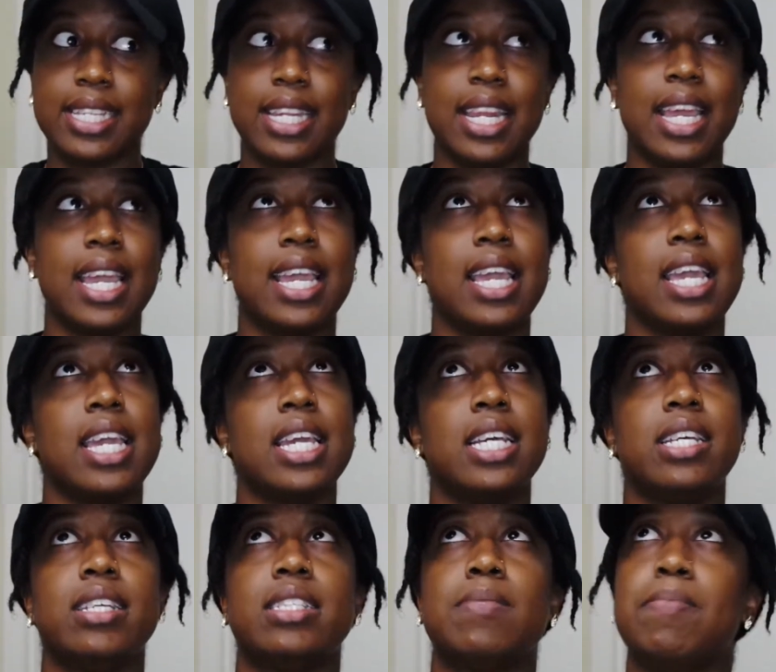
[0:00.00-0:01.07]
Today
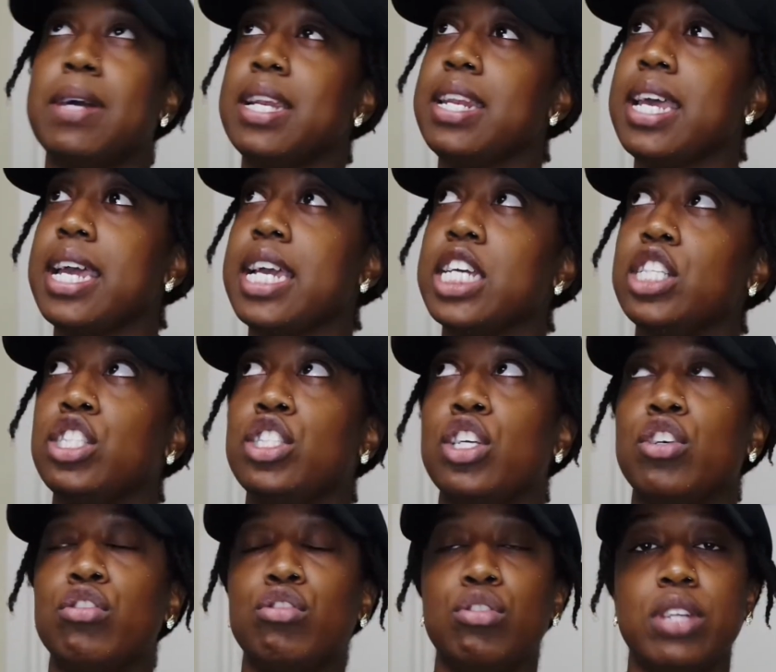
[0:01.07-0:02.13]
is Monday,
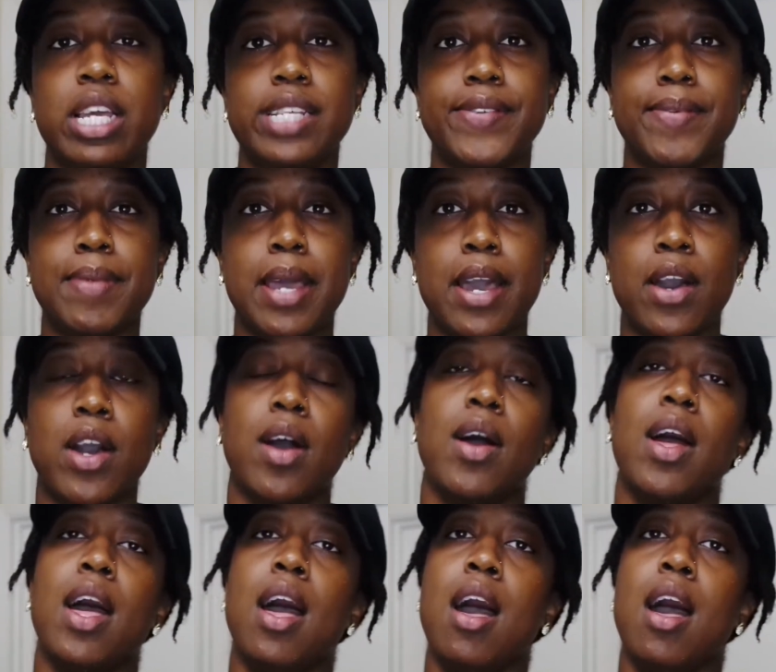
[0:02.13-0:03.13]
so two days from now.